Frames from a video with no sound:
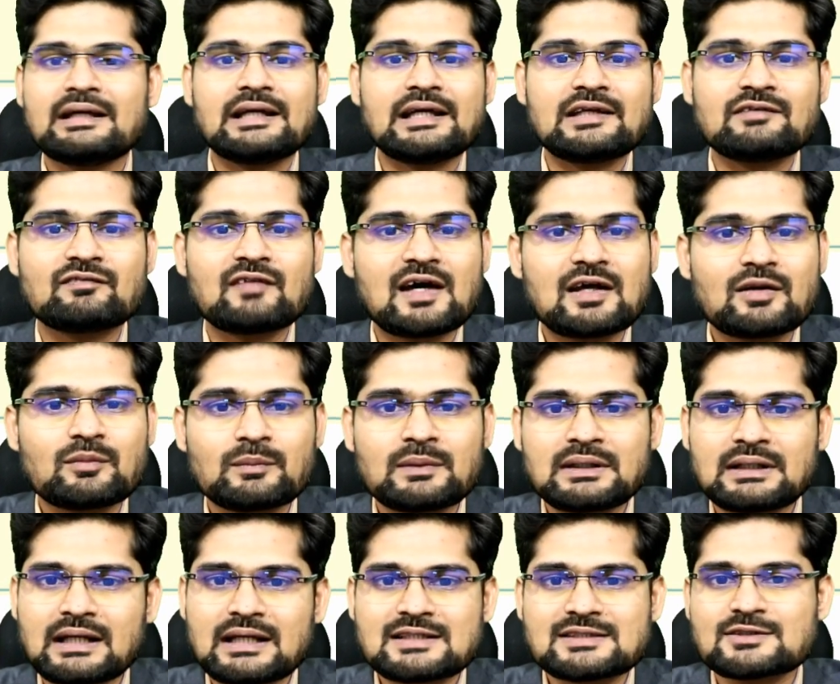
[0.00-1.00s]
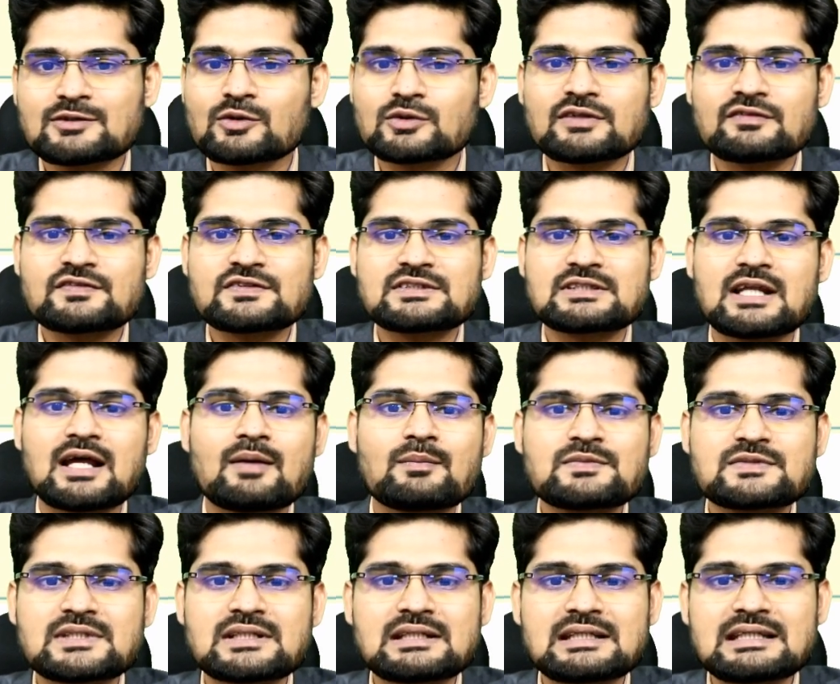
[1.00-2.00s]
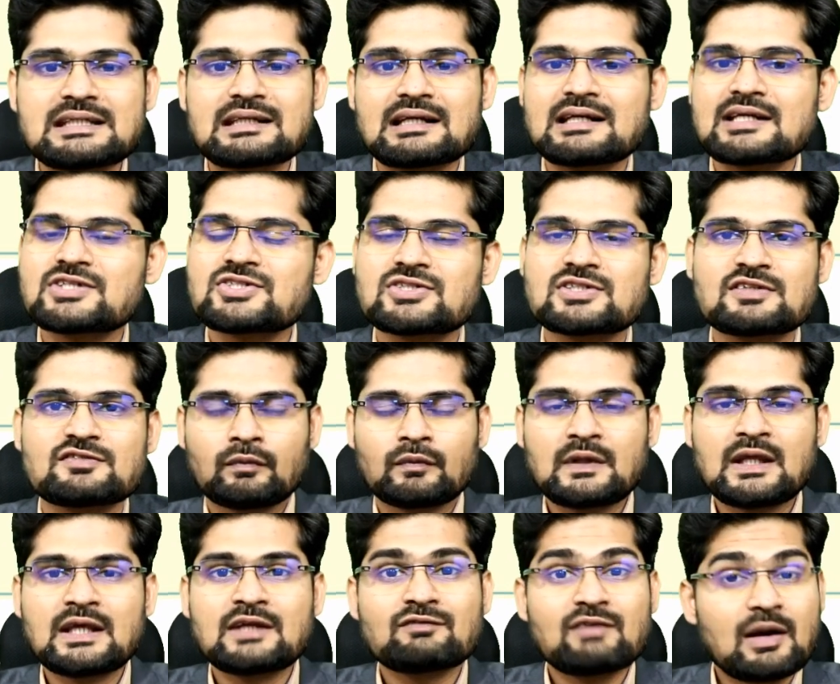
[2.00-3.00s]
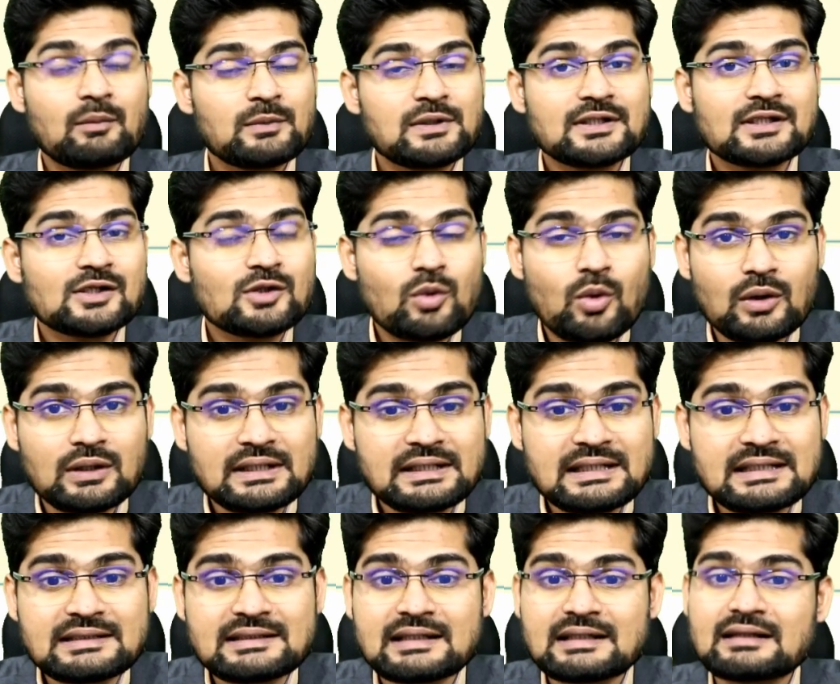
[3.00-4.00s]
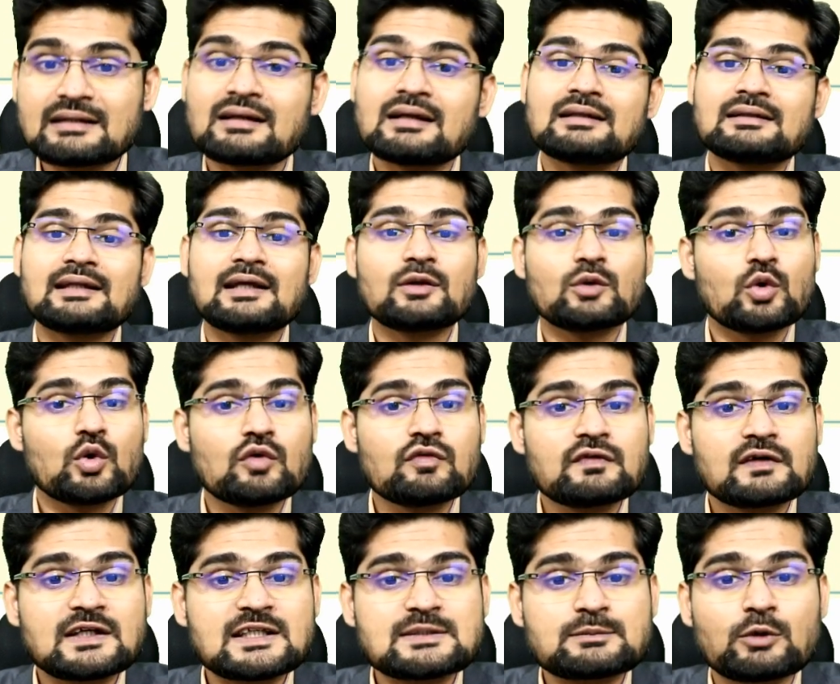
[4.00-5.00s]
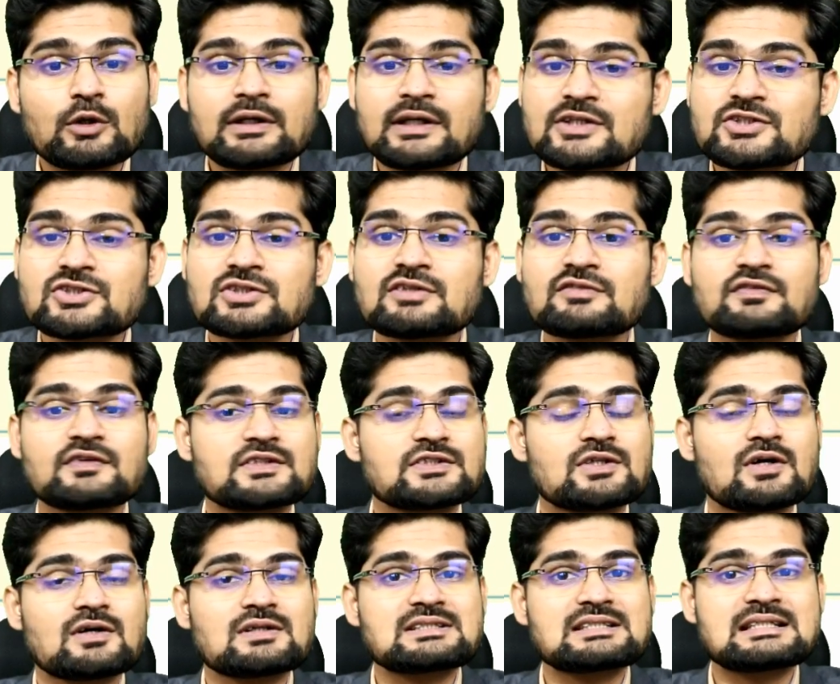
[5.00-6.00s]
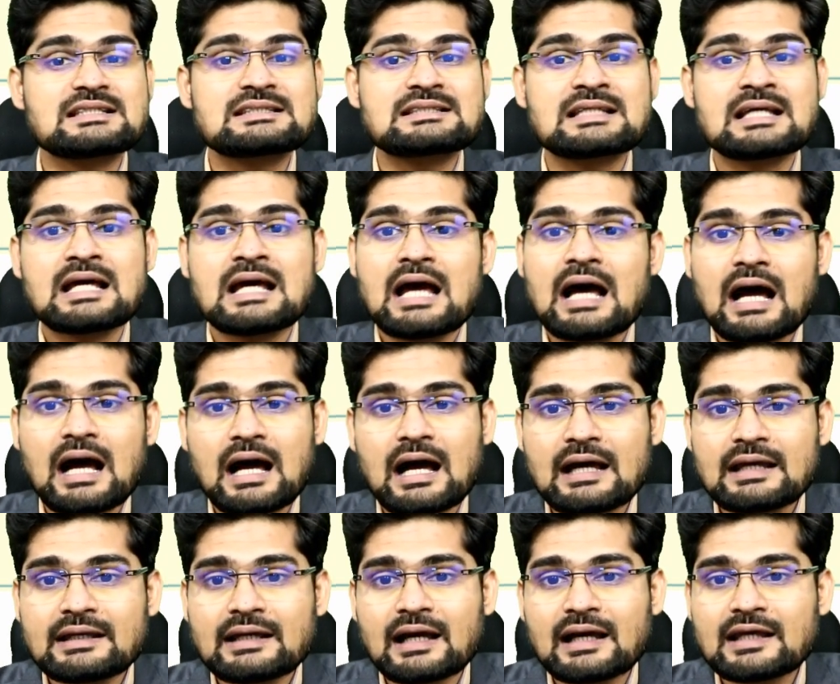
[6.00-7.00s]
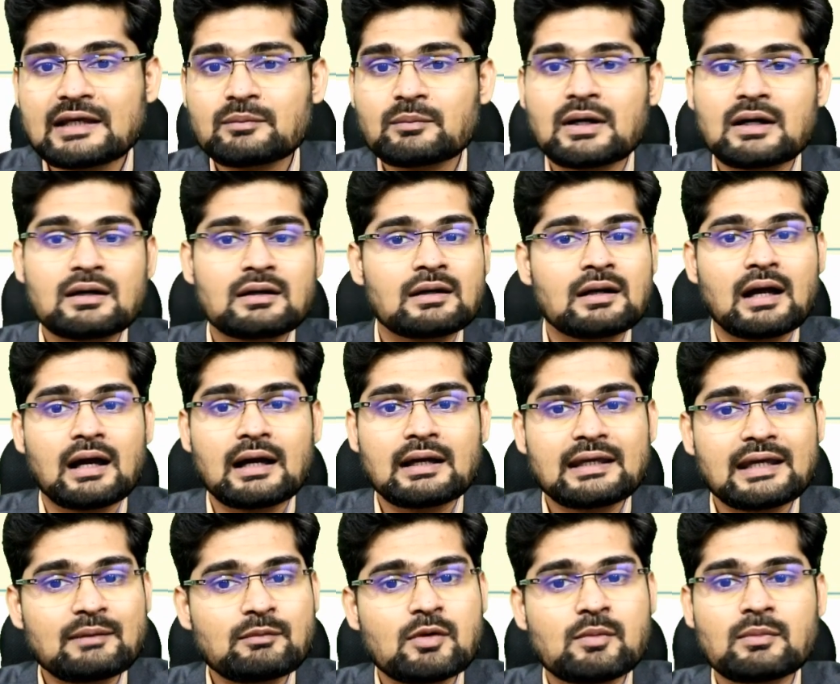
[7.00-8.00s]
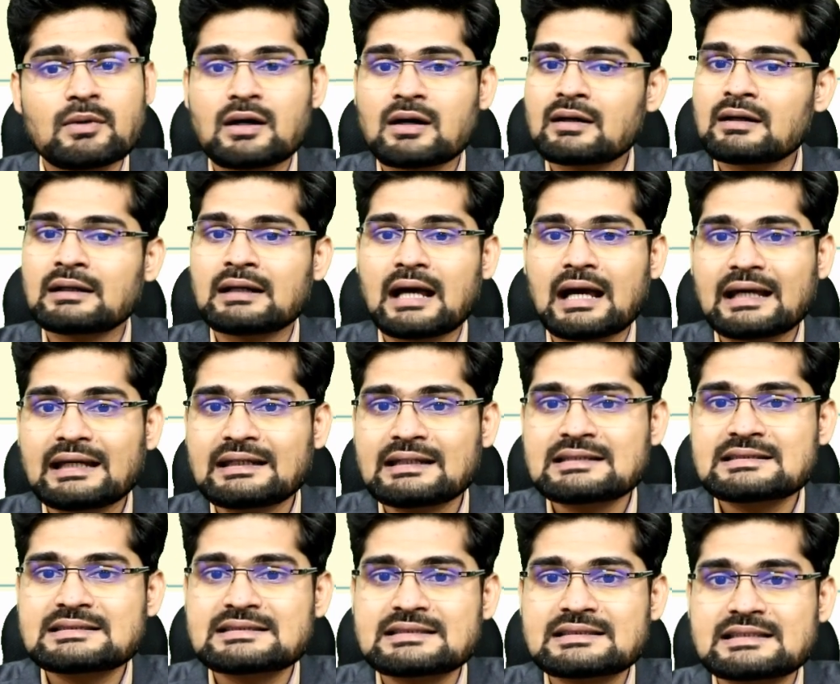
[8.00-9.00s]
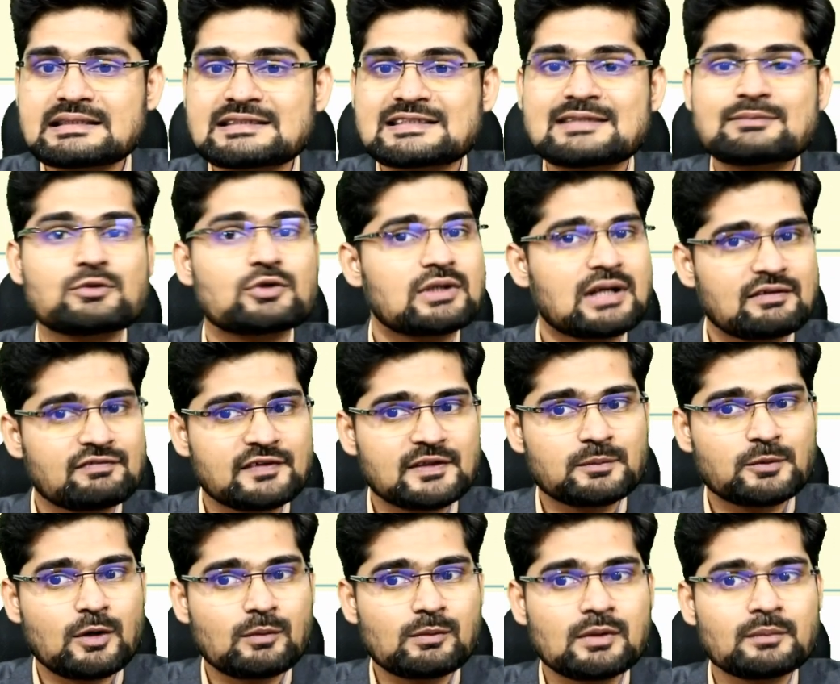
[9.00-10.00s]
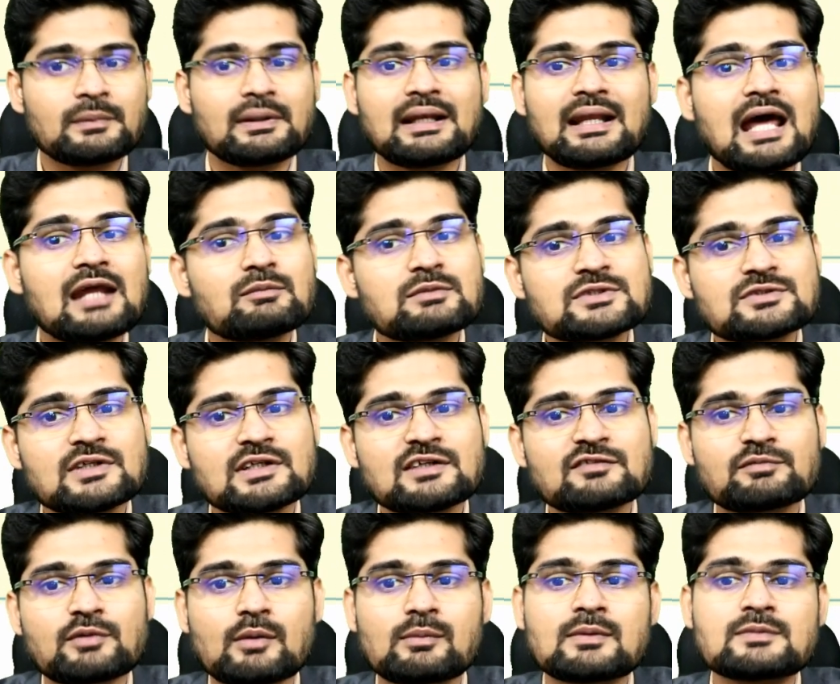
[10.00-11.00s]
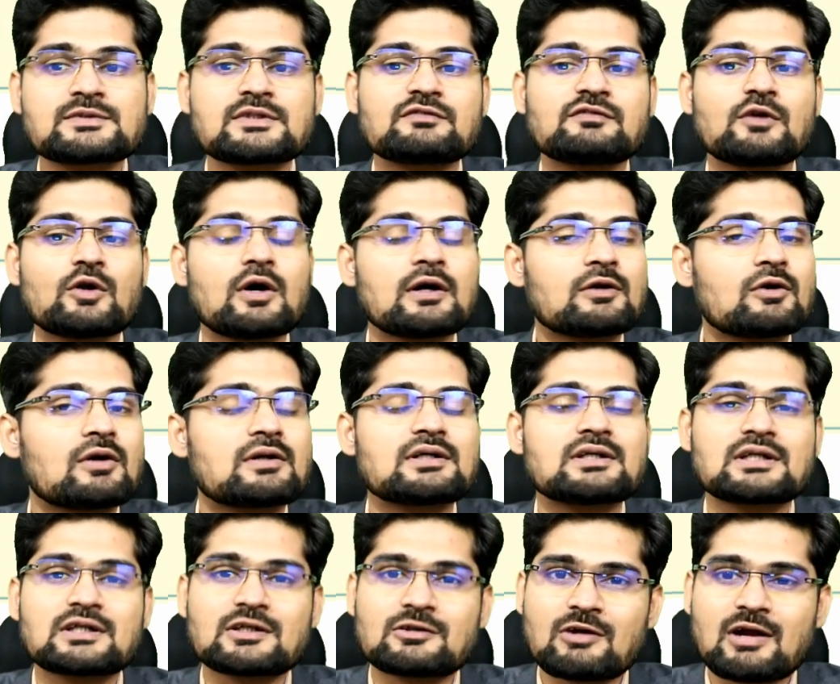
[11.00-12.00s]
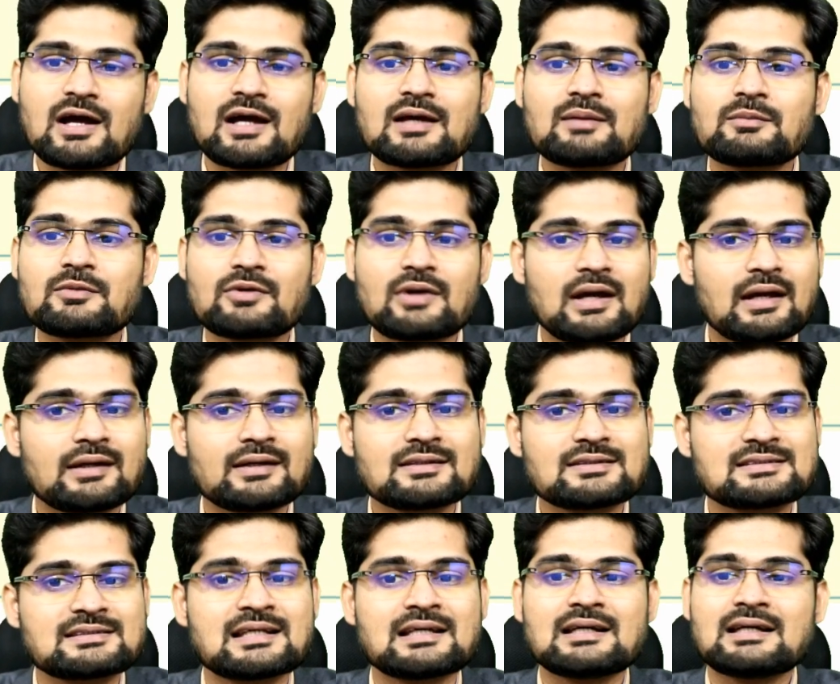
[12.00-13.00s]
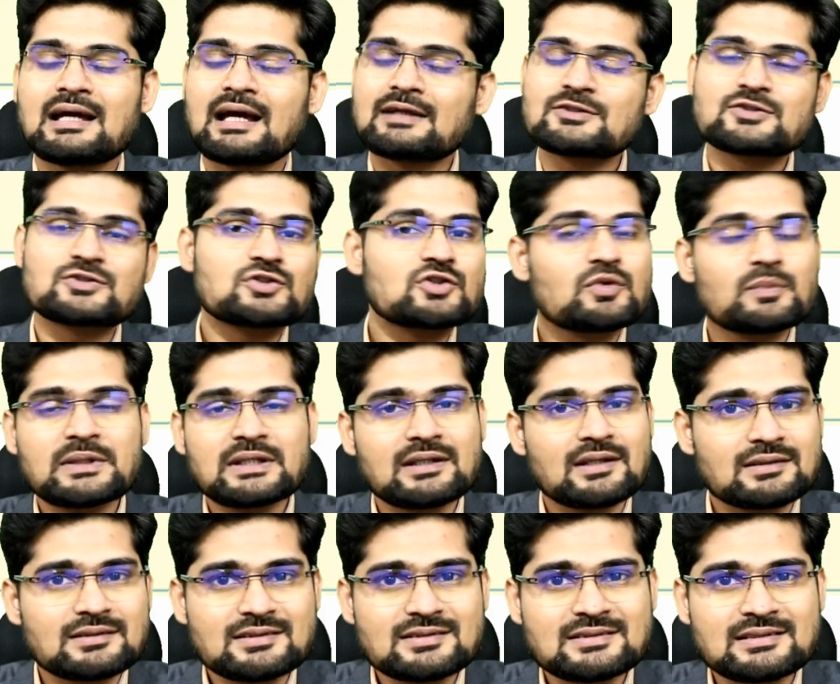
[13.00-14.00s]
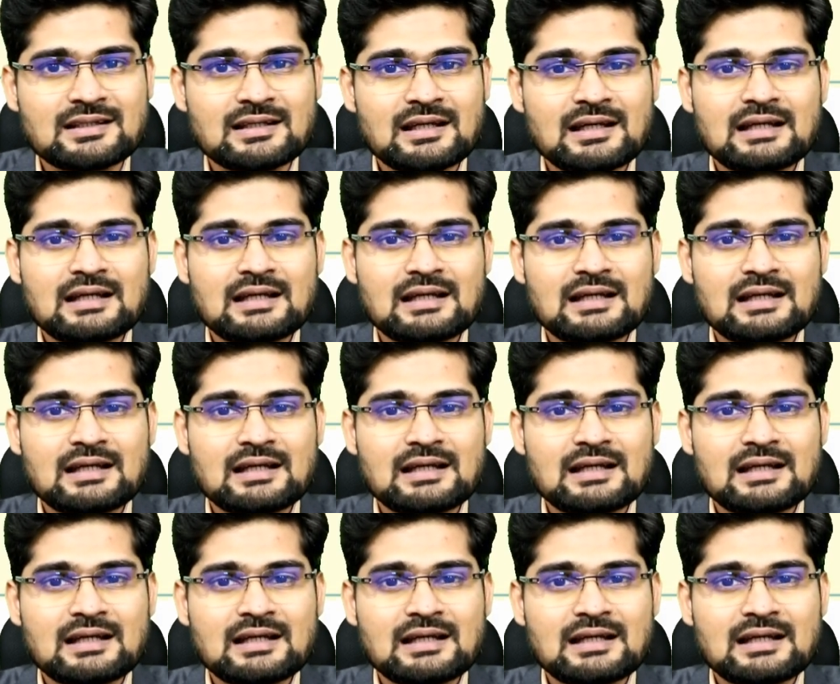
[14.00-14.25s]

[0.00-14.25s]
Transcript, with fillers: Environment has growth of slums and degradation of the environmental quality there. Then overexploitation of resources, high I M R, high M M R and high densities, demographic problem, and administrative problems of law and order, crime, riots, and so many others.